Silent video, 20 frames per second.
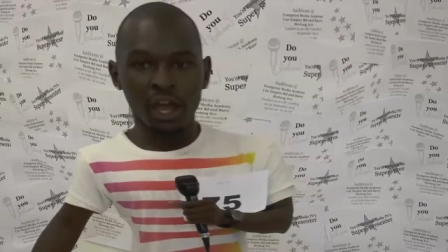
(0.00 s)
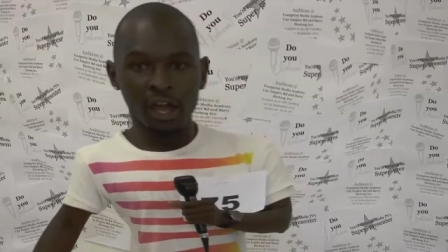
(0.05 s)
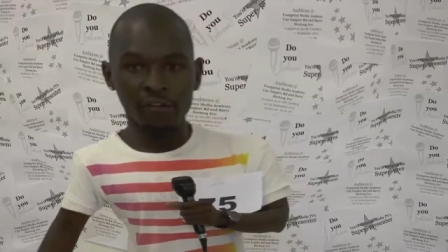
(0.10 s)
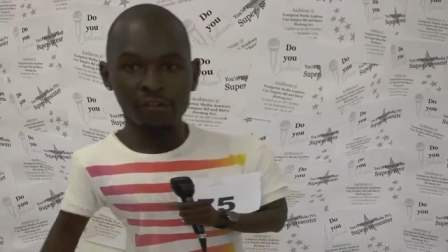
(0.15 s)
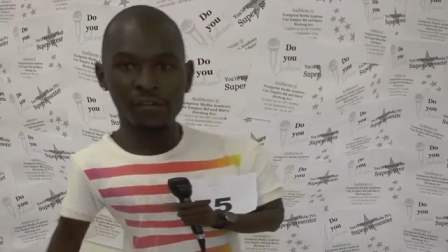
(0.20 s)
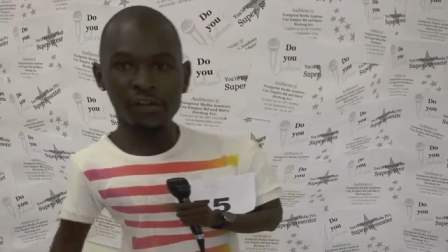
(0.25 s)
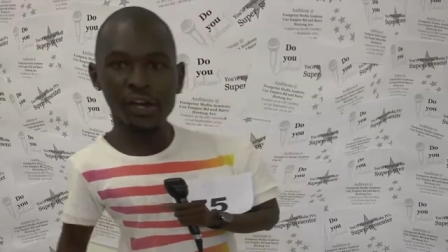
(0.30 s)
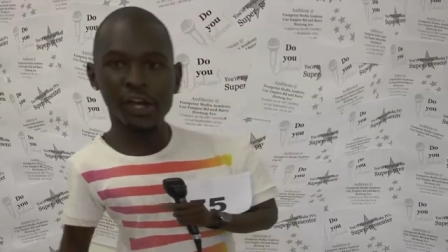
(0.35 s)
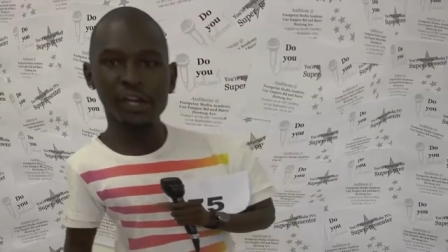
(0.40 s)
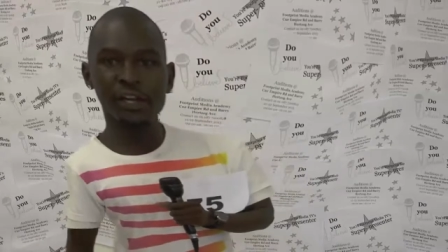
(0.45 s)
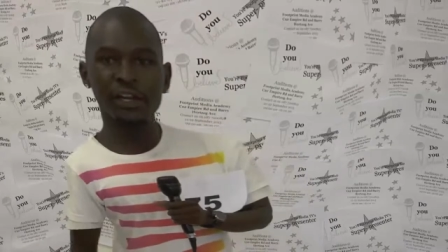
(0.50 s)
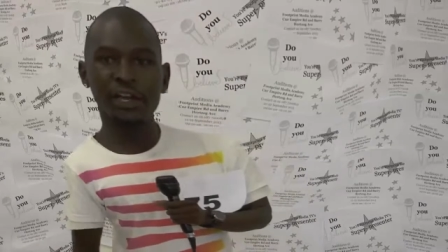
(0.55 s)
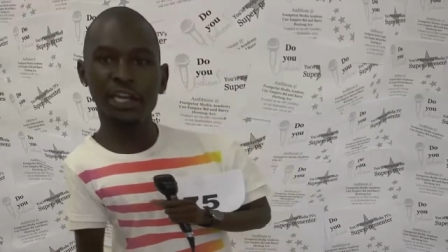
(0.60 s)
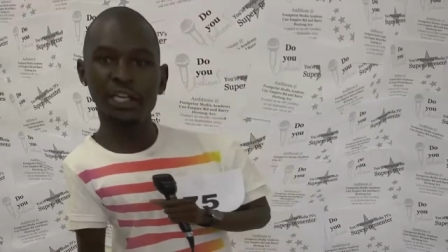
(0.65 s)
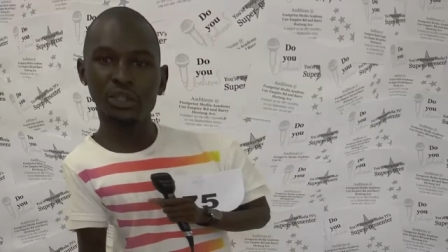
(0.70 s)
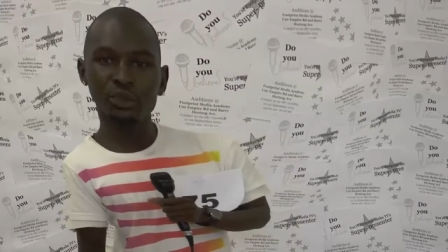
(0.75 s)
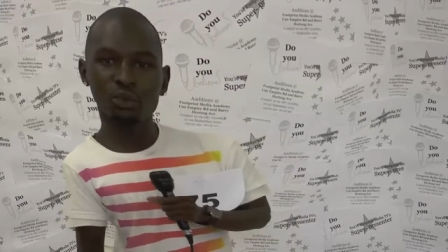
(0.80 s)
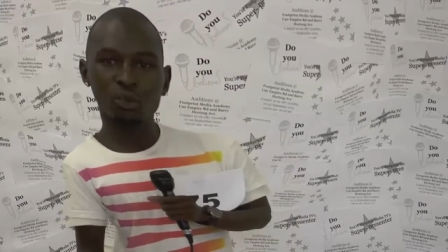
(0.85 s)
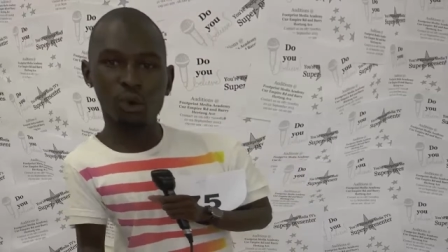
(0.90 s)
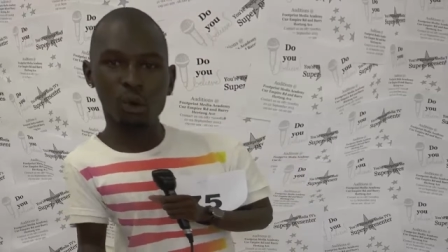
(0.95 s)
A very
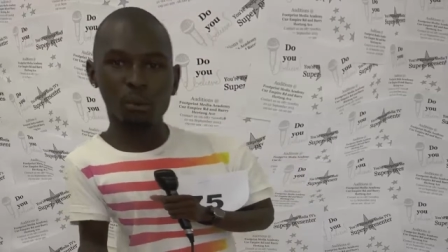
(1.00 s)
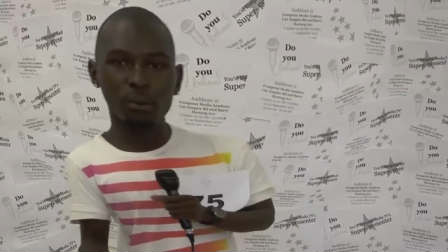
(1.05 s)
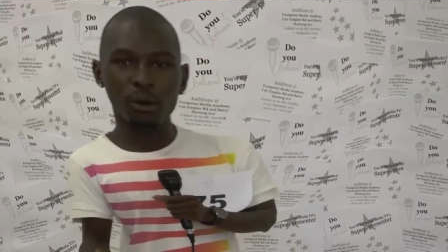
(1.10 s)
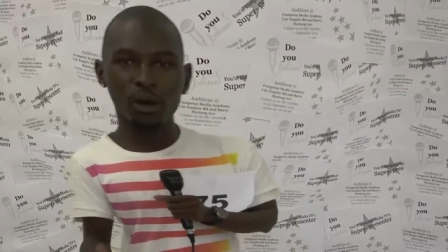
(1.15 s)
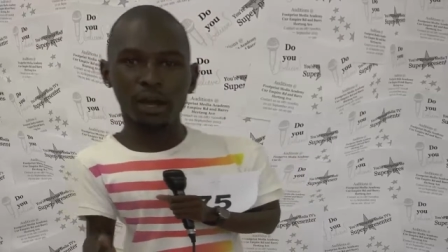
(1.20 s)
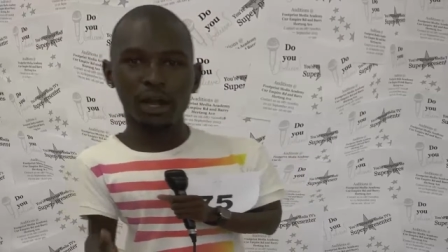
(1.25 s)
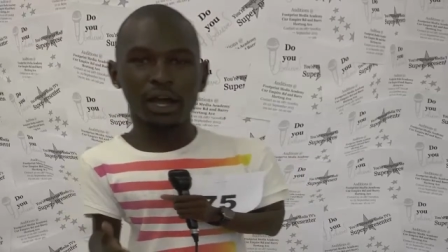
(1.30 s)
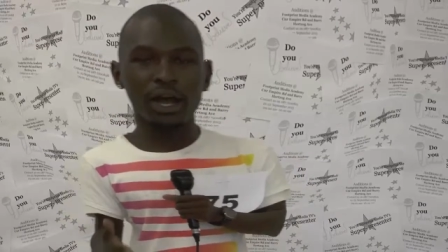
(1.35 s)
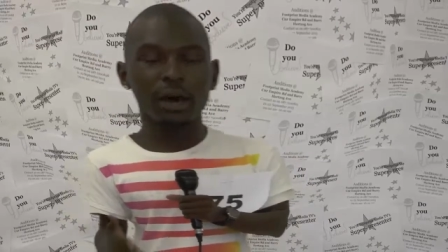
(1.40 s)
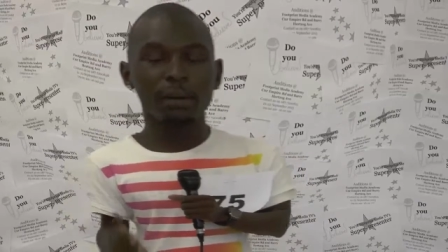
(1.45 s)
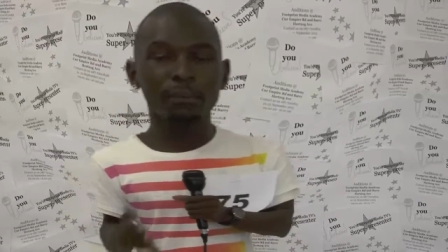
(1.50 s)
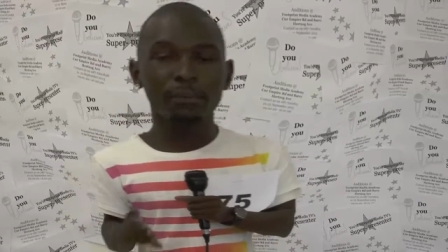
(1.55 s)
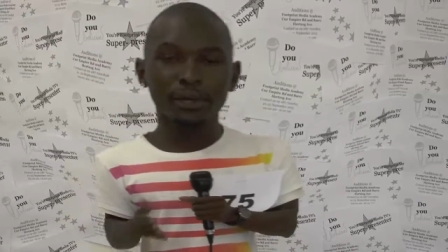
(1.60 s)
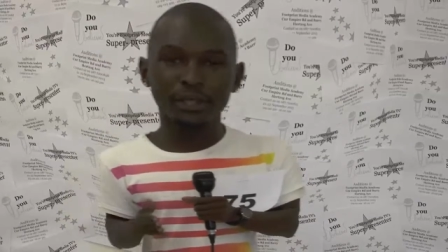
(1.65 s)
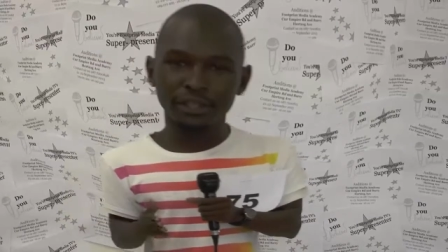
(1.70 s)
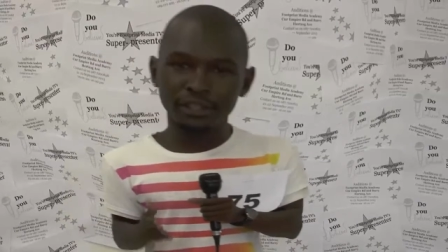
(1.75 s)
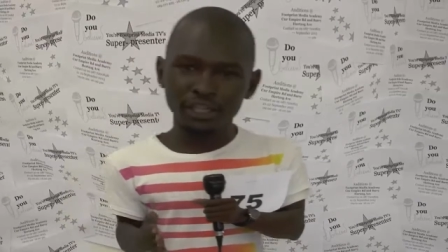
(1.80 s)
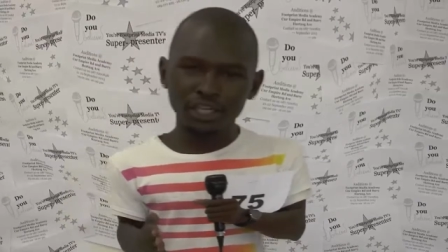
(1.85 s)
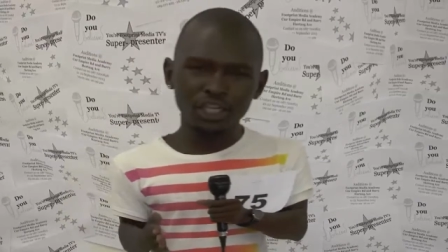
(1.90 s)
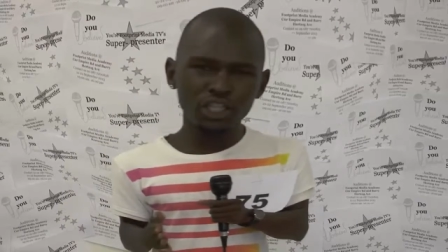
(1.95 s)
nice warm welcome
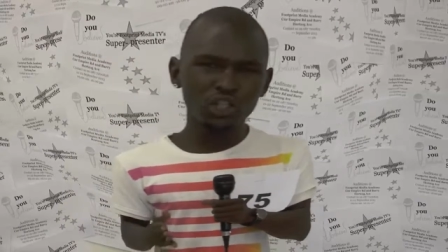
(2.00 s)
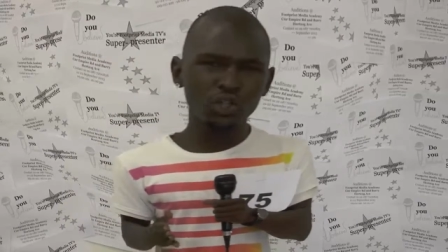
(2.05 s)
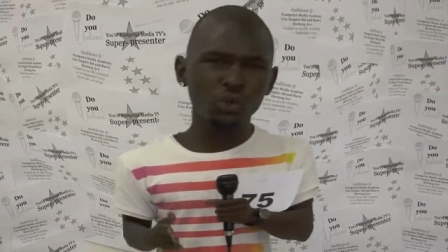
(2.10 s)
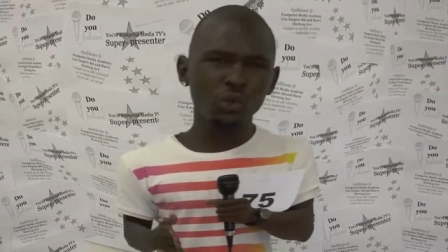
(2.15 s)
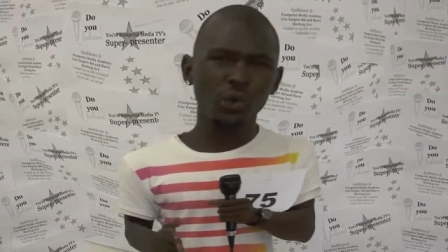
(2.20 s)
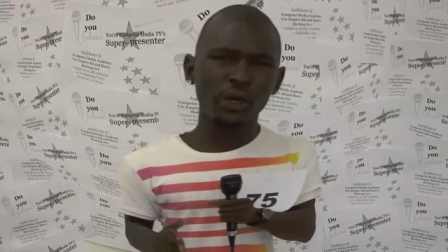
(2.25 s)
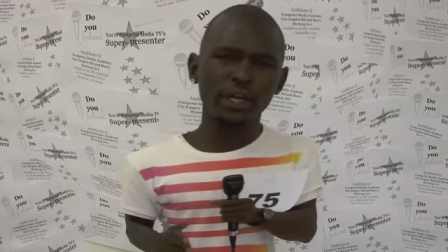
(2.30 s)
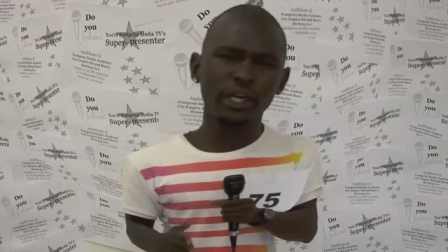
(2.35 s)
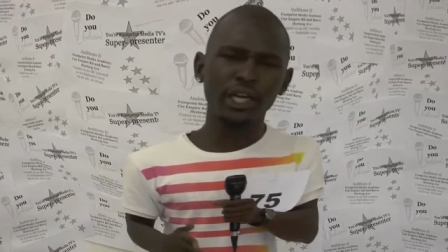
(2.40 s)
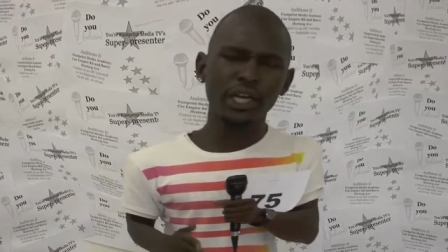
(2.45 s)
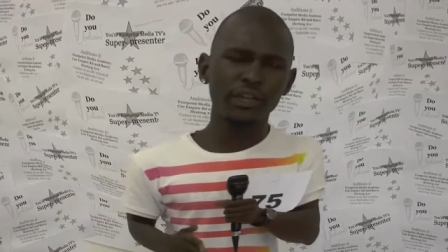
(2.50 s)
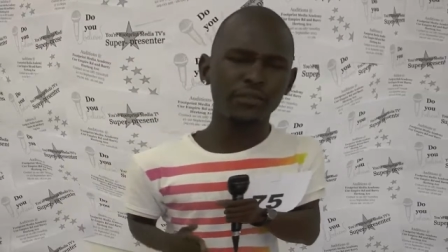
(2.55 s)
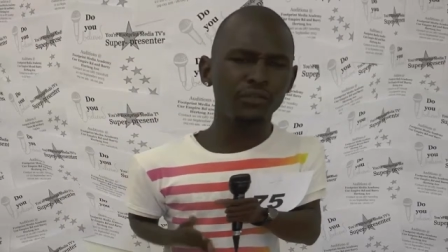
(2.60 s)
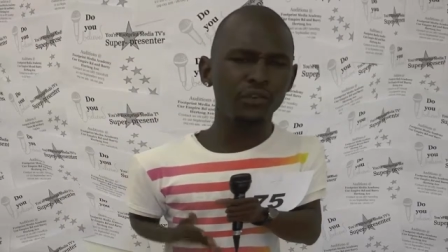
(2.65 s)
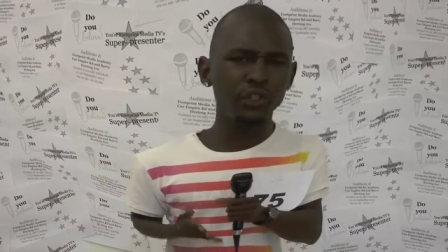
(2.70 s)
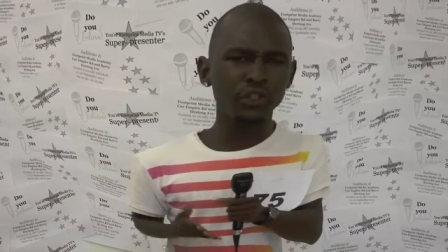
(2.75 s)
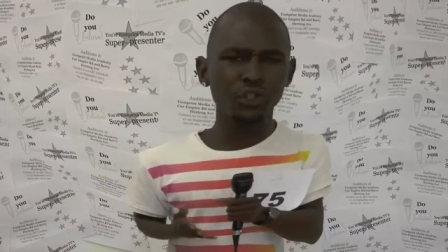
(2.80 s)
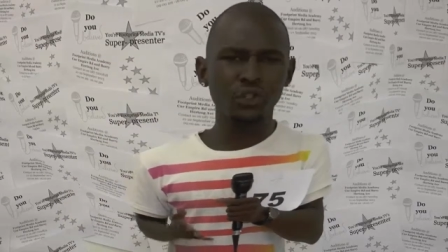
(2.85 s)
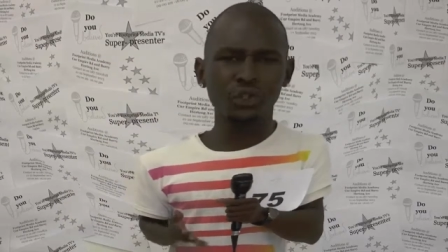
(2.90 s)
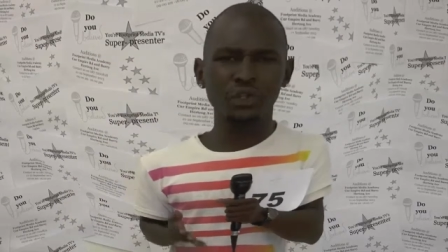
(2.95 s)
and thank you again
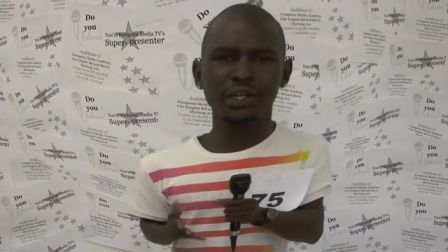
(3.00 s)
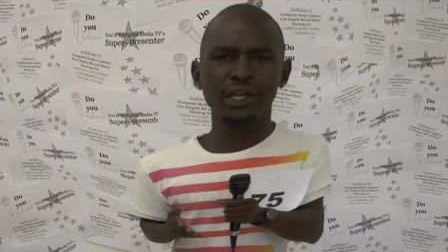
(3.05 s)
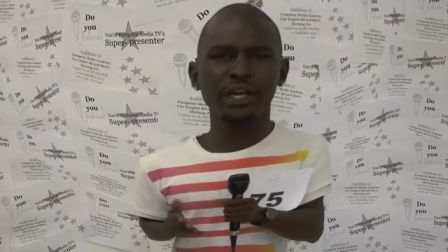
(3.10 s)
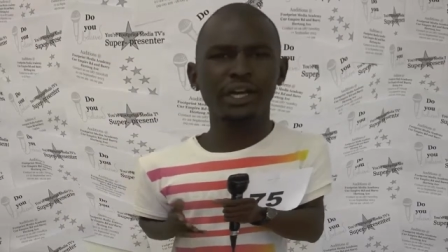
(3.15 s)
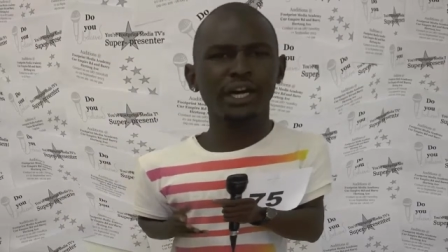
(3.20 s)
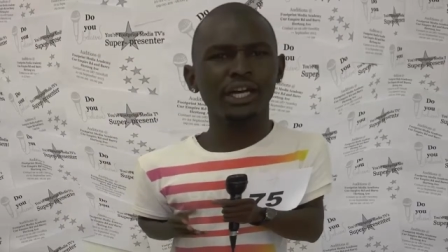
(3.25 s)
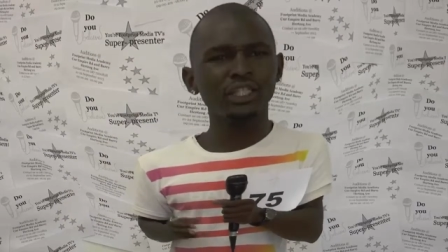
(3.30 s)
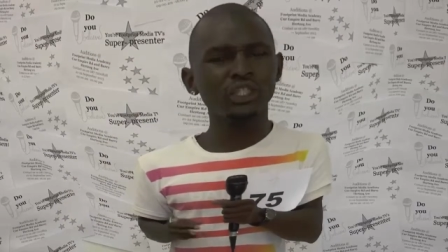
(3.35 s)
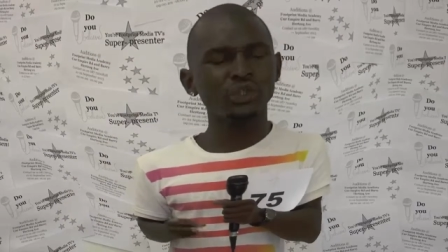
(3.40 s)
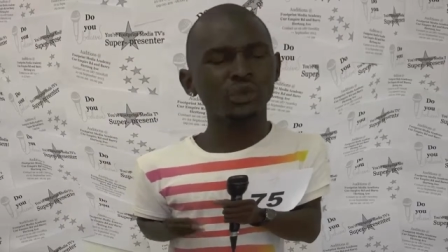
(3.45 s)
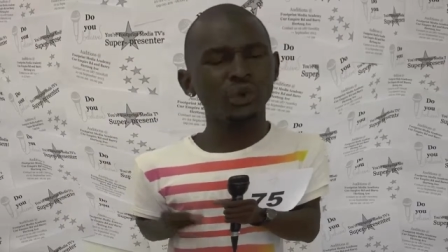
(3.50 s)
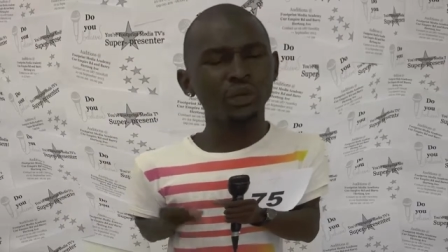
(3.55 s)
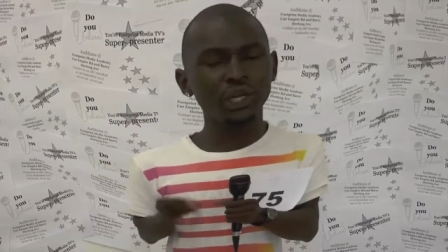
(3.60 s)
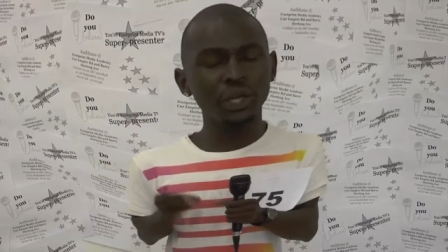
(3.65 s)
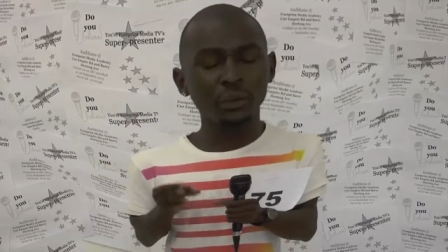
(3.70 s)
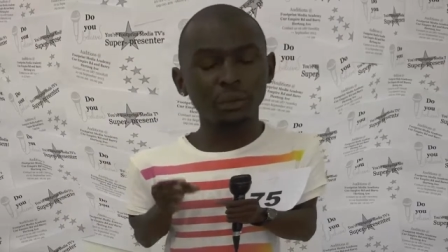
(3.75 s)
for joining us on